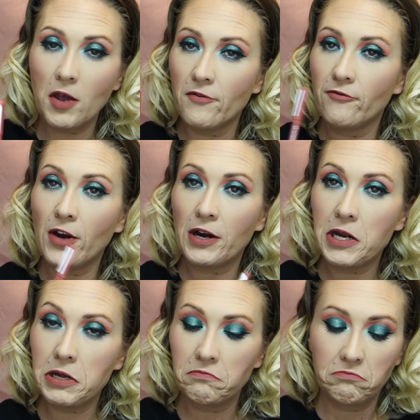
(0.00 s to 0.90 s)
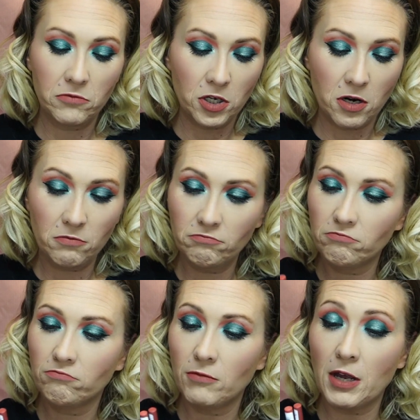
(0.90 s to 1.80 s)
very, you know,
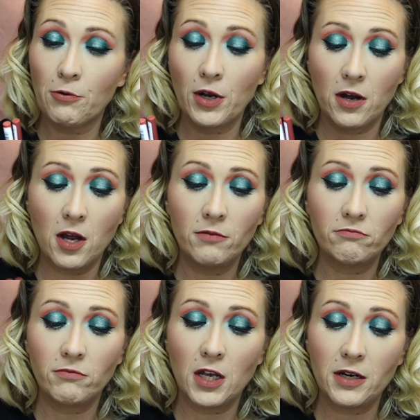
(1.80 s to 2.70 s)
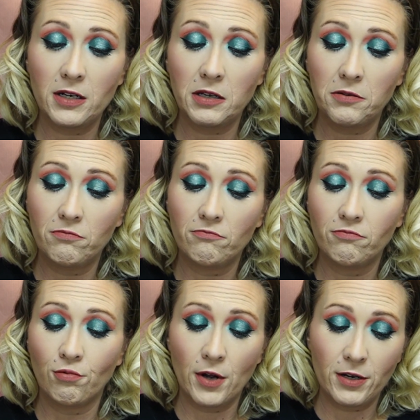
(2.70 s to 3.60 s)
they went on, they did
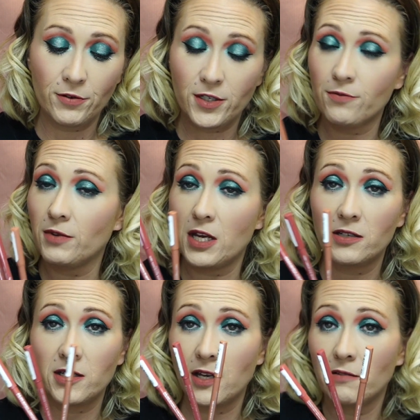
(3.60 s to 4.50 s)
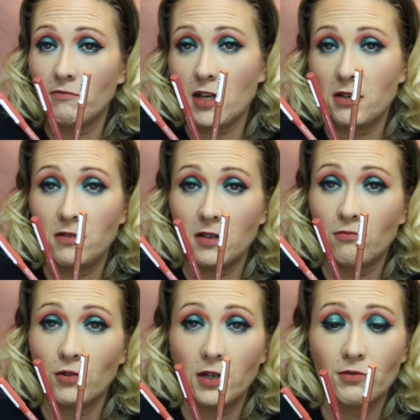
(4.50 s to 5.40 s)
what it was, they said they did
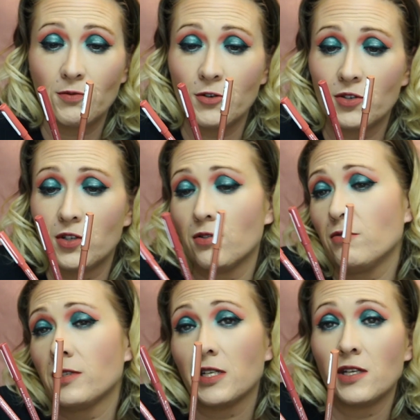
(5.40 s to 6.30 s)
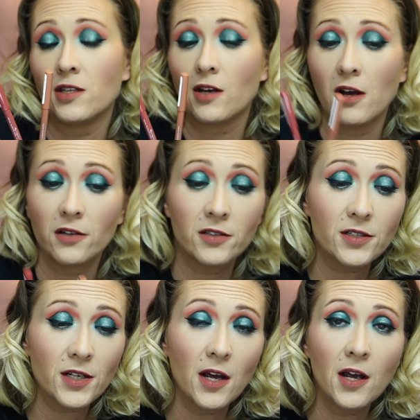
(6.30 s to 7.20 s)
what it was supposed to do in the
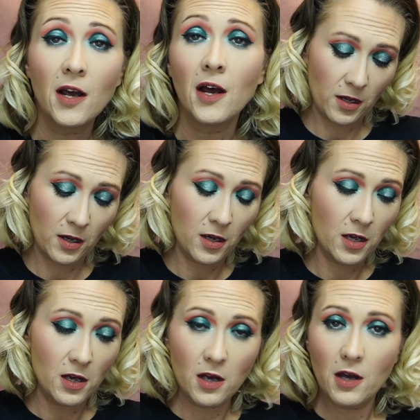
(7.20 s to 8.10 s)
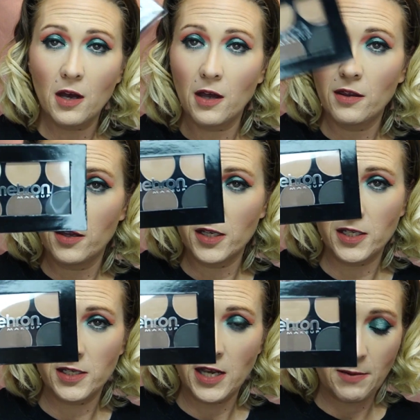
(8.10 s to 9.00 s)
colors. This
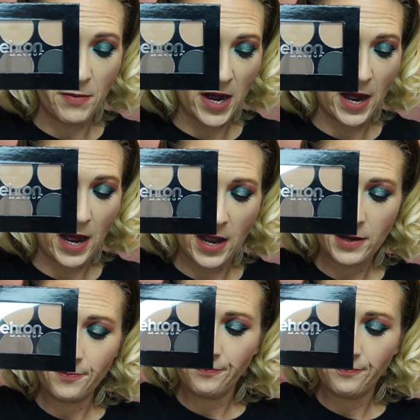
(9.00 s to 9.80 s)
is a buy.